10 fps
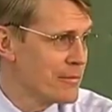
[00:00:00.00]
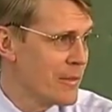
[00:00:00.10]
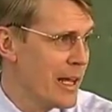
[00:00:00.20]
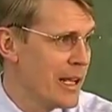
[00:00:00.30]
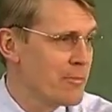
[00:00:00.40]

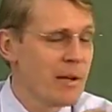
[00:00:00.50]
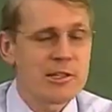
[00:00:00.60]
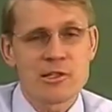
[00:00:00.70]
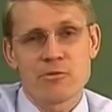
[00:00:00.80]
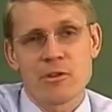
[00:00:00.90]
It's
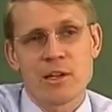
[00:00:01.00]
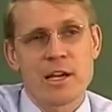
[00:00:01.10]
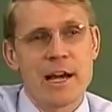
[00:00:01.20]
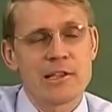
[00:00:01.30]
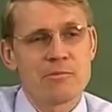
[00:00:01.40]
places where the
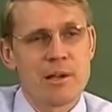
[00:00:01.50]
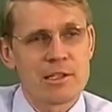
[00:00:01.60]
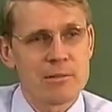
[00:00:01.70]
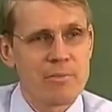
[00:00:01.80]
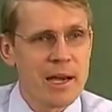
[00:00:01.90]
ice
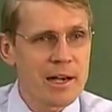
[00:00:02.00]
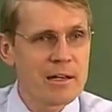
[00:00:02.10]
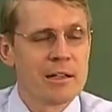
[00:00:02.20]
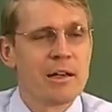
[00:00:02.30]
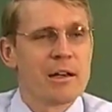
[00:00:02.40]
melted back,
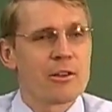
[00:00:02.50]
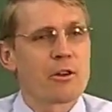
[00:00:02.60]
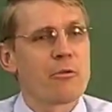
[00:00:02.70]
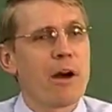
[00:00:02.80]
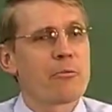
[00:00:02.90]
the
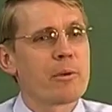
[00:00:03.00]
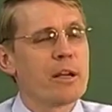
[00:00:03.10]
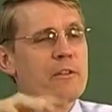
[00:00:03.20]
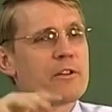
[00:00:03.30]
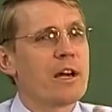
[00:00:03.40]
ground would
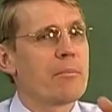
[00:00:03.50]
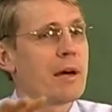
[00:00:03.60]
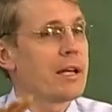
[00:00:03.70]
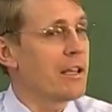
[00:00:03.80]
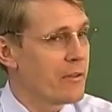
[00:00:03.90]
lift up
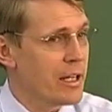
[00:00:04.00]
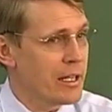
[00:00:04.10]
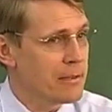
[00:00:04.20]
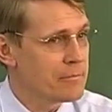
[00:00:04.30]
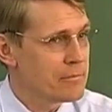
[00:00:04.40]

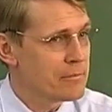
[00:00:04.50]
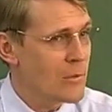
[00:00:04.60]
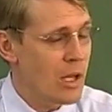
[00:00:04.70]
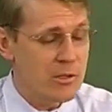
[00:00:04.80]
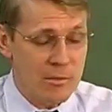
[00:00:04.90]
unevenly,
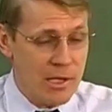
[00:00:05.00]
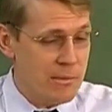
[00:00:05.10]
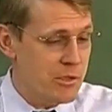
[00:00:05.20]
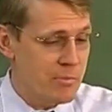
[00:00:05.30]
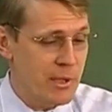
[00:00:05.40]
and sometimes
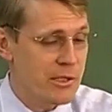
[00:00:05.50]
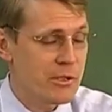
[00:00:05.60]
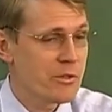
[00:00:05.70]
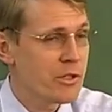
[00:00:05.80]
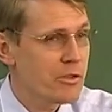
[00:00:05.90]
just places are
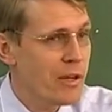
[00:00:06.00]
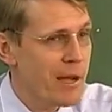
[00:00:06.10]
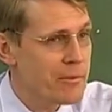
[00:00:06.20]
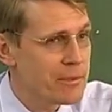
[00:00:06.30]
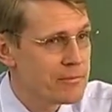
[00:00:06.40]
just trapped.